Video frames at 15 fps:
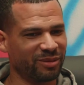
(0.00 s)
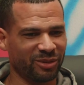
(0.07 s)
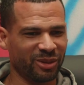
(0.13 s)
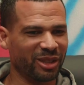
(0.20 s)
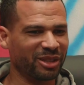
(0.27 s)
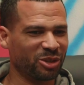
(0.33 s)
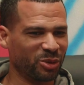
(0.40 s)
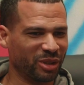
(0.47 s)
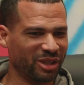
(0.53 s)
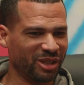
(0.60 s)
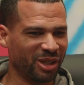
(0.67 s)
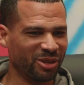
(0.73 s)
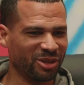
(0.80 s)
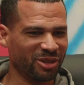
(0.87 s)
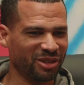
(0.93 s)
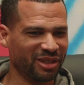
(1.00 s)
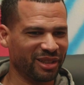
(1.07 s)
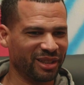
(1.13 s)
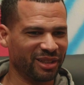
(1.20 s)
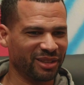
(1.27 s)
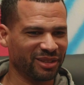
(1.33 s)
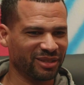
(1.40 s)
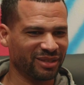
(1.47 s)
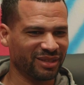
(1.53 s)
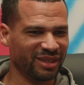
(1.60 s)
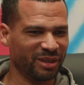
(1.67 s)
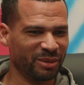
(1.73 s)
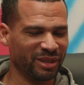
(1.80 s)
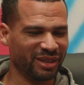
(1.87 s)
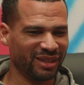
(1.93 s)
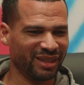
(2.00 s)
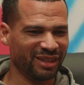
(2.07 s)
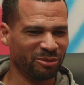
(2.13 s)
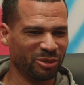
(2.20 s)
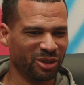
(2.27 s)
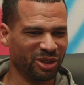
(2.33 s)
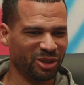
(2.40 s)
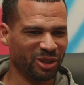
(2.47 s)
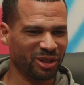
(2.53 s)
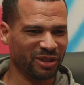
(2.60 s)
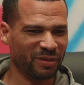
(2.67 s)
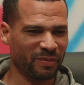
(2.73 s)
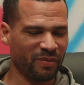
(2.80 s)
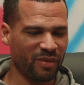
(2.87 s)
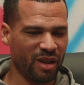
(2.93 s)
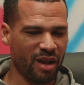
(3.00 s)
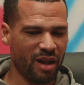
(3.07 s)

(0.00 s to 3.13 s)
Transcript: Run Swish Coaters now, him and Jordan.